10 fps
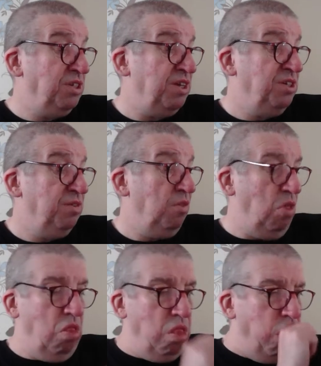Session.
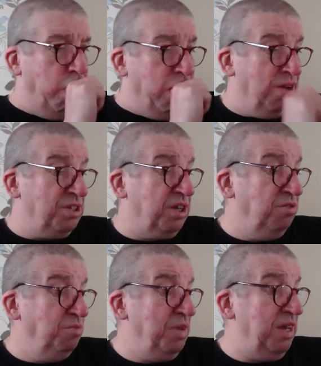
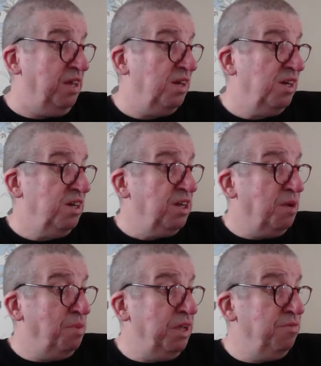Excuse me.
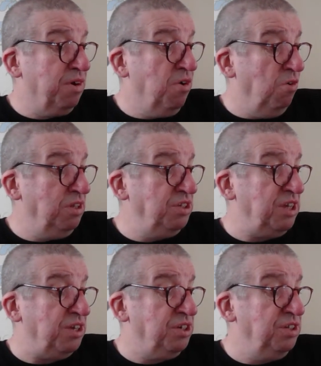Complete Recording
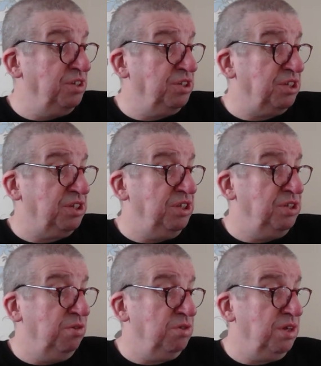Session
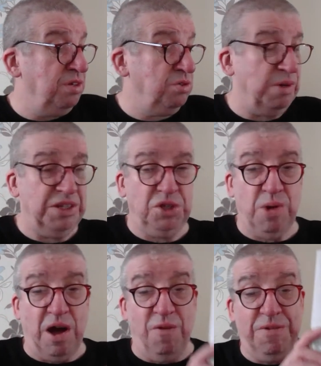62 to
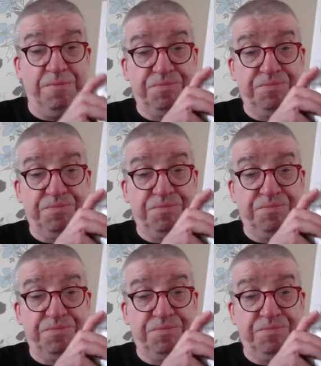2012.